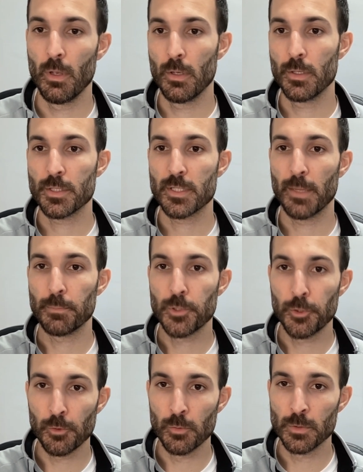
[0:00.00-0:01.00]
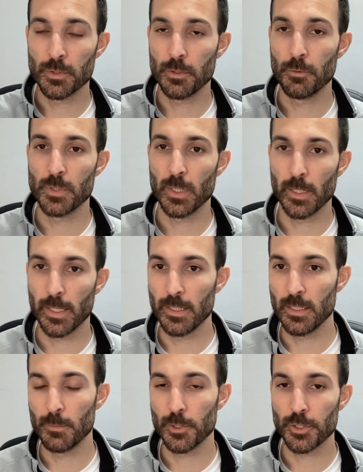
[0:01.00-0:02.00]
Step 2 to using an
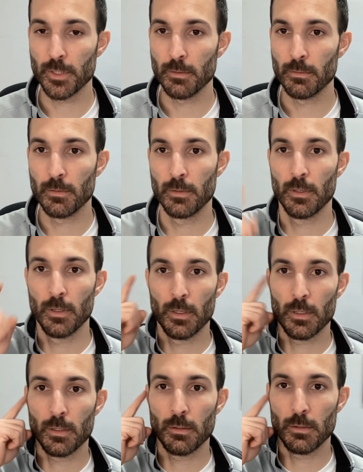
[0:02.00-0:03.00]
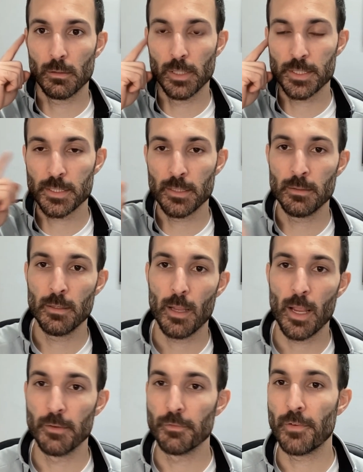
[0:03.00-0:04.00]
AED machine. Listen
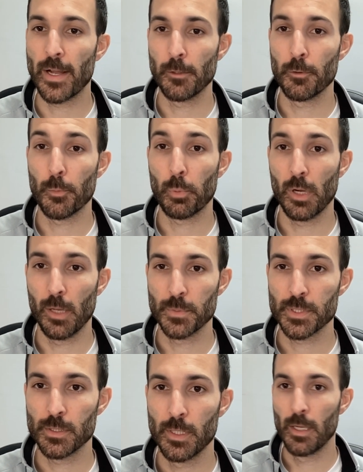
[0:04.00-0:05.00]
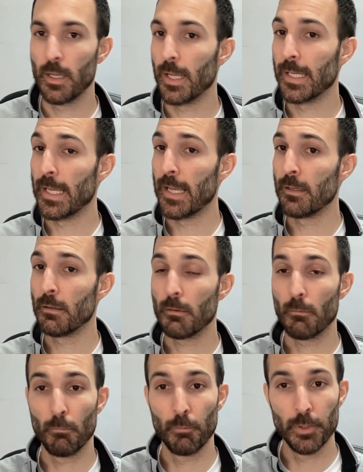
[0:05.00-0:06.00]
and follow the prompts. Again,
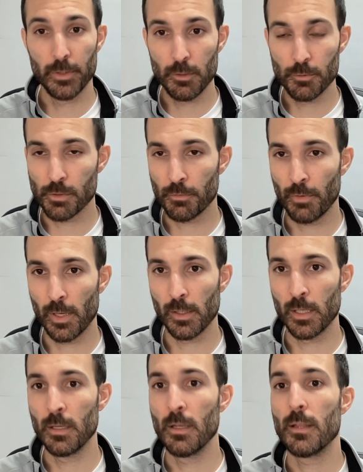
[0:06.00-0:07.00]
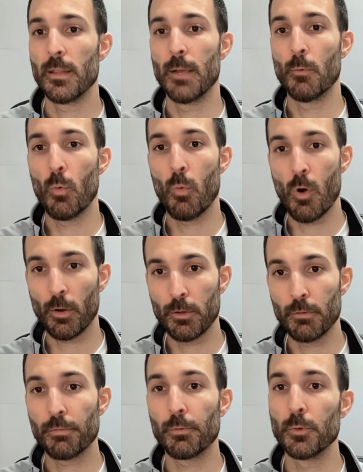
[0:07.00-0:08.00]
really user friendly. They will walk you
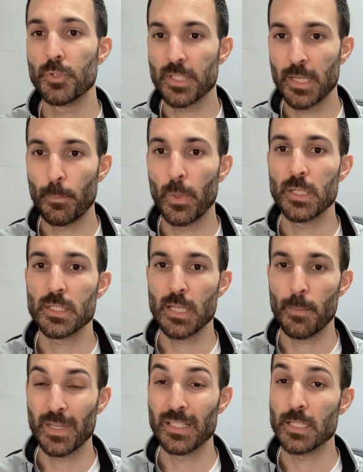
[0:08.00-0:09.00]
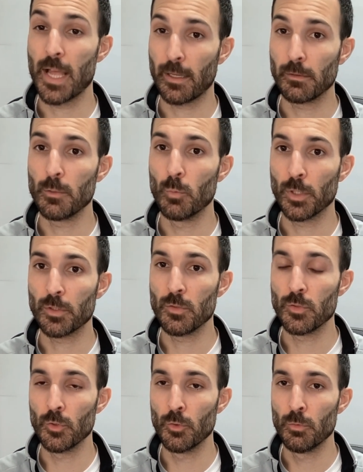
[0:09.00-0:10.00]
through step by step exactly what to
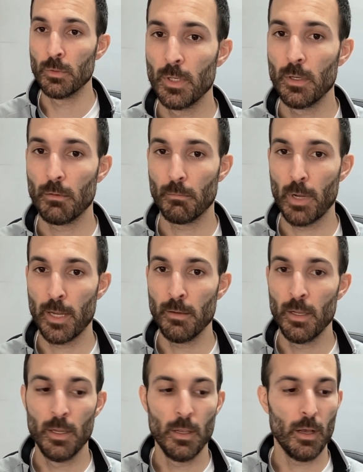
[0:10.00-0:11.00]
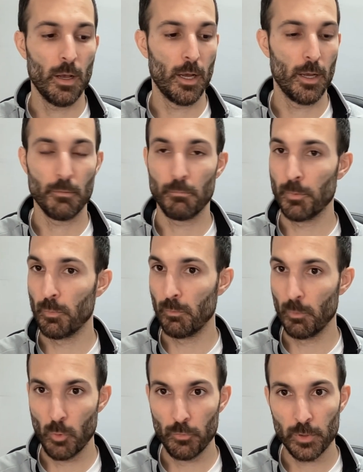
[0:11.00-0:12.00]
do, right? Remove the